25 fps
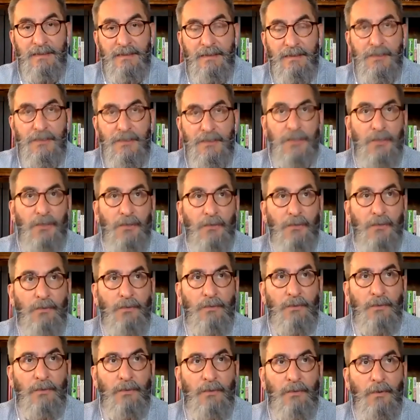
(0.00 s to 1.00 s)
So
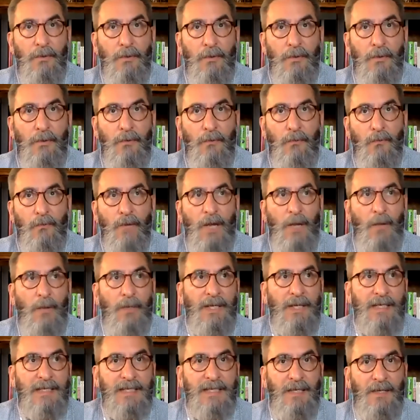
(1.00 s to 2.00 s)
why would
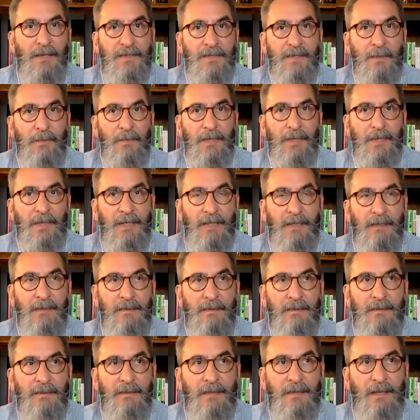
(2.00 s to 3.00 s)
I tell somebody
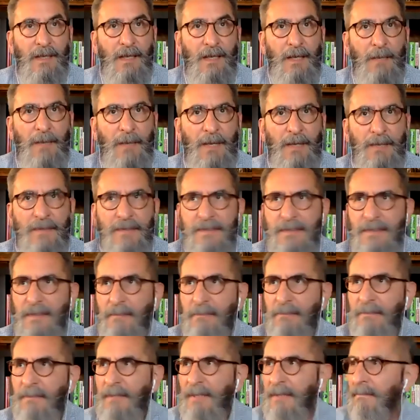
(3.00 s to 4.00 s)
about
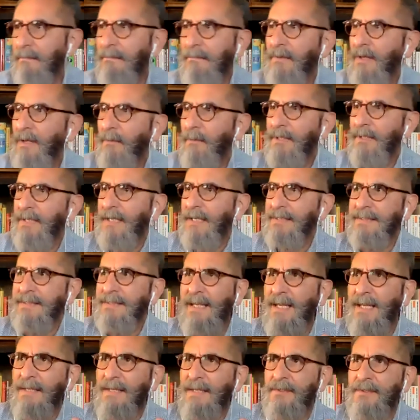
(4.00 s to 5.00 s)
like why would I
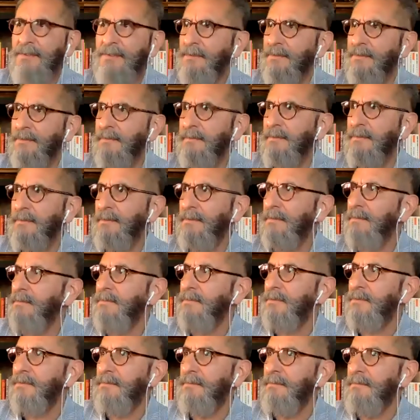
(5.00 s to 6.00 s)
tattle or or
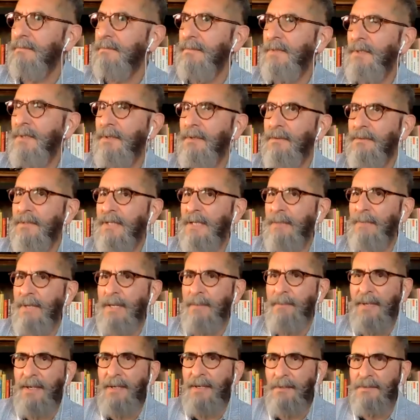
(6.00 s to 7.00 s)
you know get my
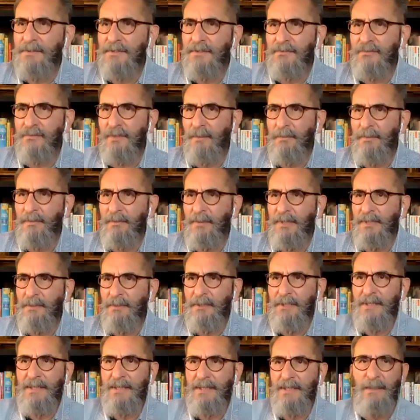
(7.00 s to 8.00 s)
parents in trouble when it
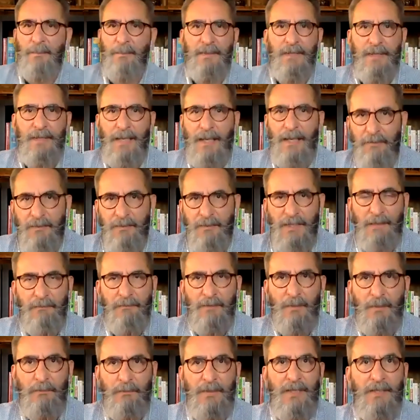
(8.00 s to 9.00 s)
would end up that I would end
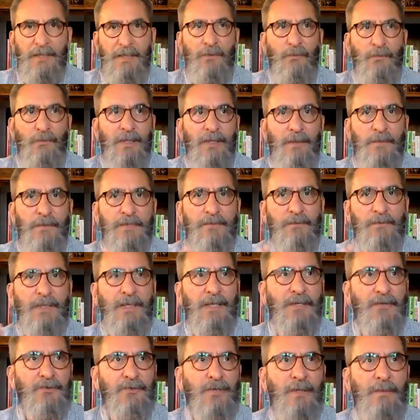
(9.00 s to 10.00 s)
up being the one that was really
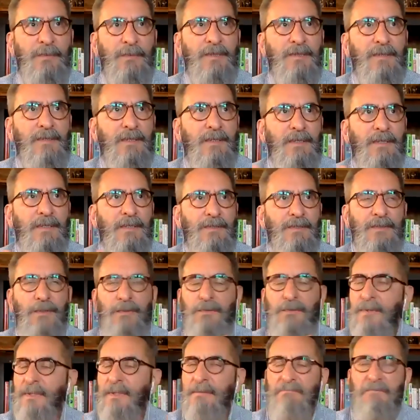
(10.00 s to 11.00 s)
in trouble?
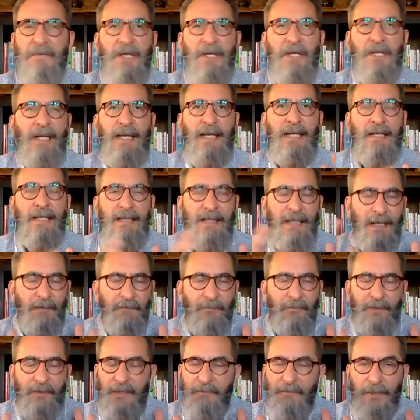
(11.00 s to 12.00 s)
So it
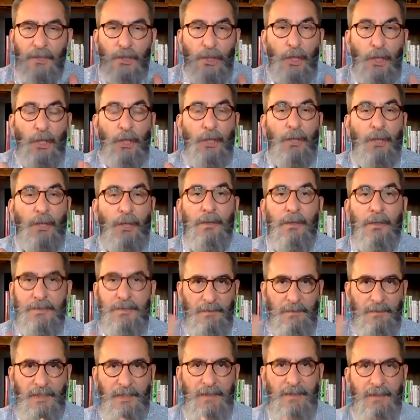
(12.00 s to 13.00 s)
never even occurred to
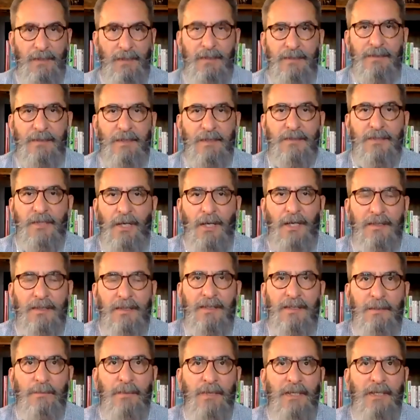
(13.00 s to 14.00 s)
me to talk to
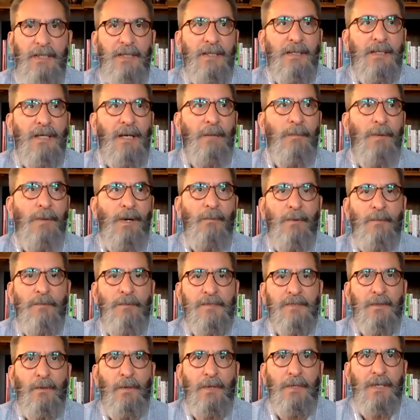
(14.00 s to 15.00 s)
anybody about what was
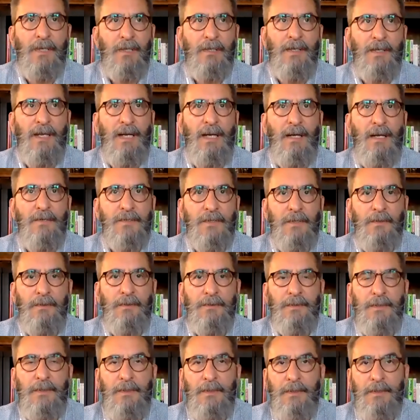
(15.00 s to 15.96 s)
going on in the household.